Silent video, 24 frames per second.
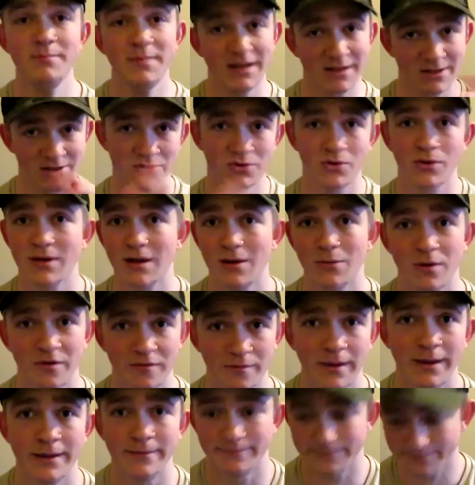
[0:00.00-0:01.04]
enjoy that with
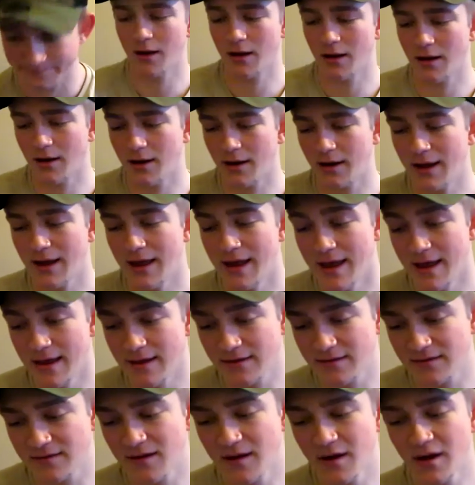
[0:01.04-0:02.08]
me.
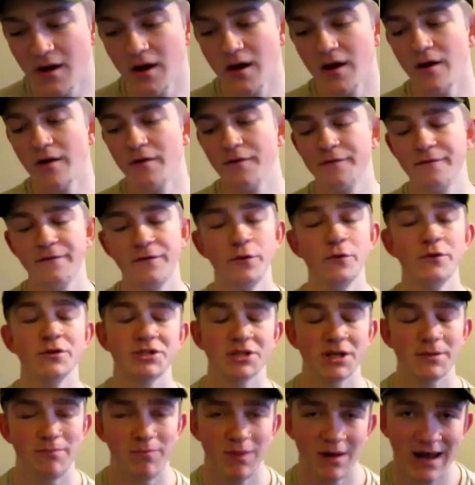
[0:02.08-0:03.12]
Is
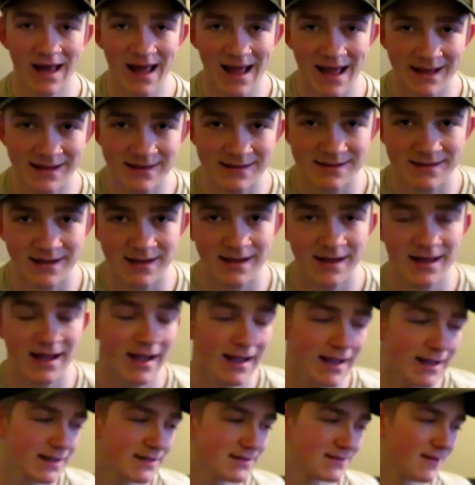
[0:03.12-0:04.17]
future plans,
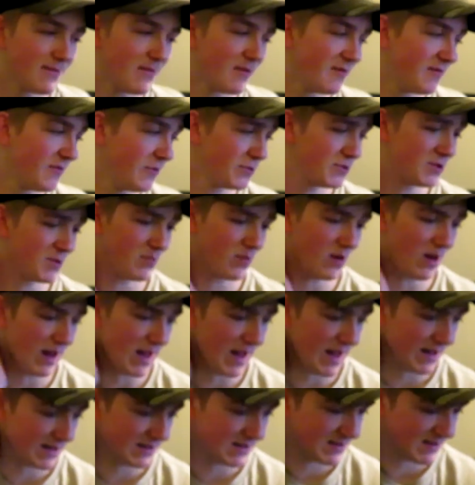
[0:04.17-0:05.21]
okay? So my future
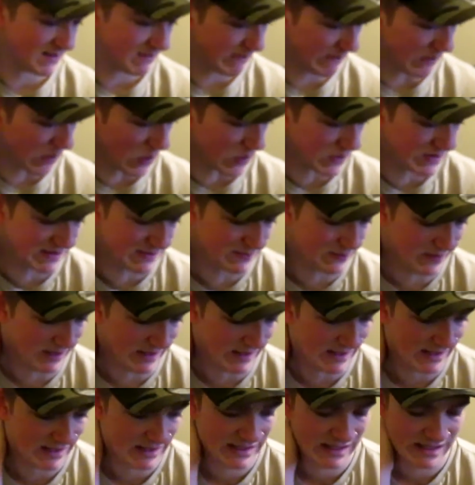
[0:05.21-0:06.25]
plans,
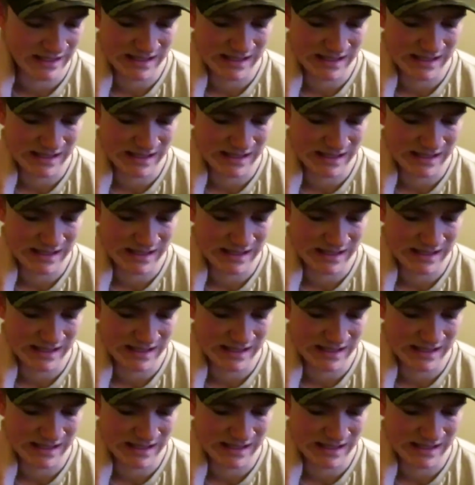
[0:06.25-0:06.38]
possibly,